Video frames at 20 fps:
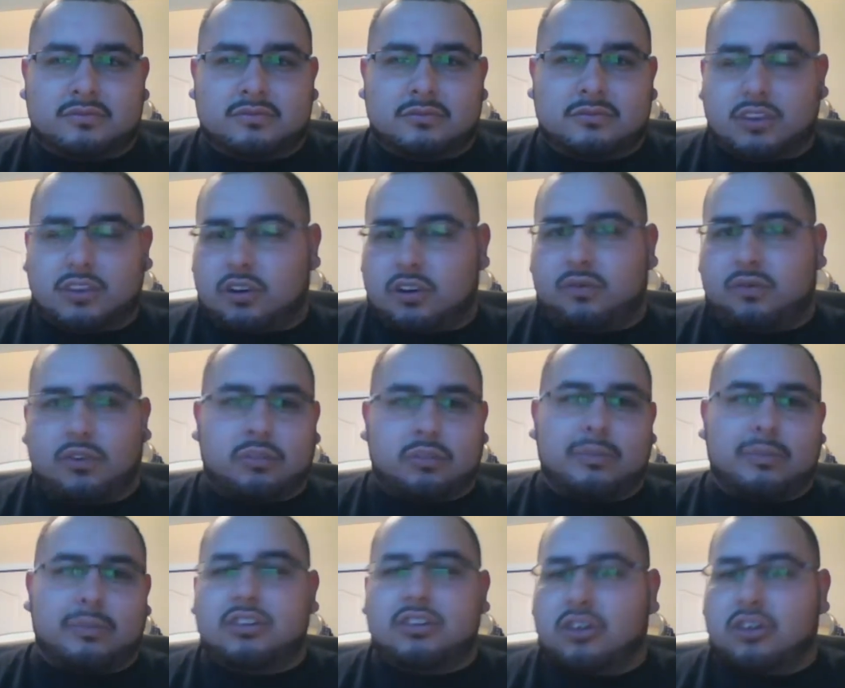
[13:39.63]
you know, for
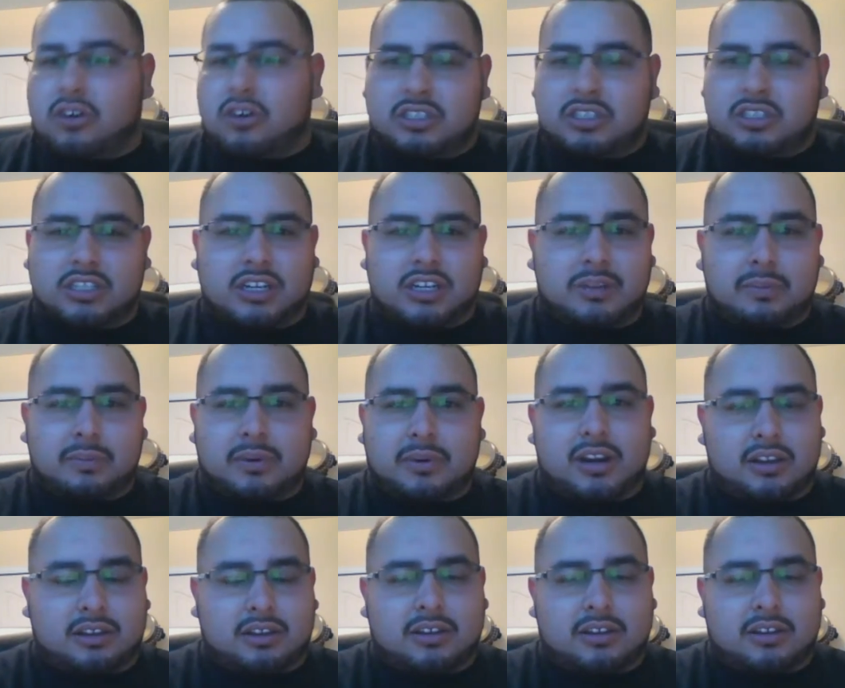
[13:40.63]
the mentorship or
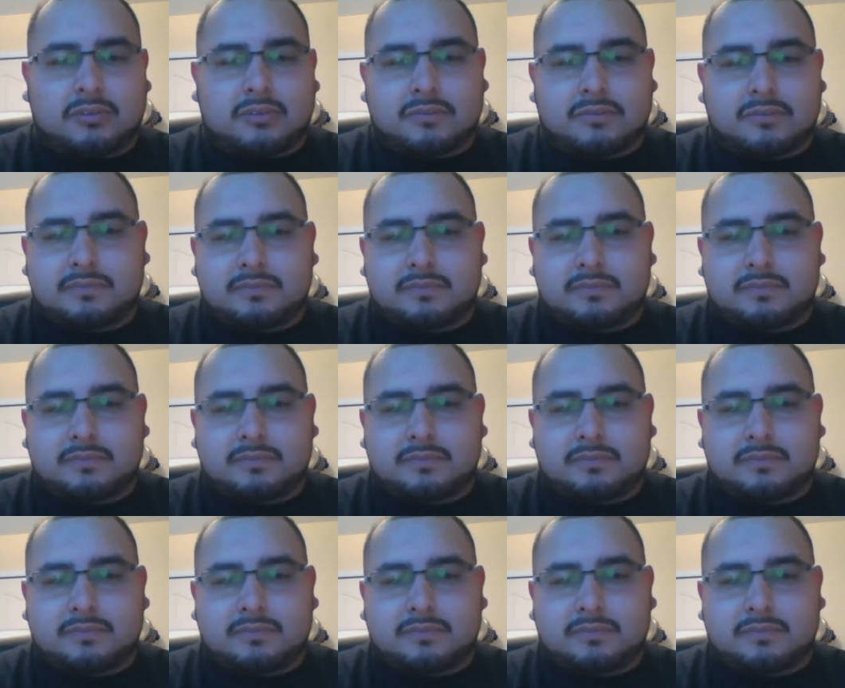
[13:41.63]
anything.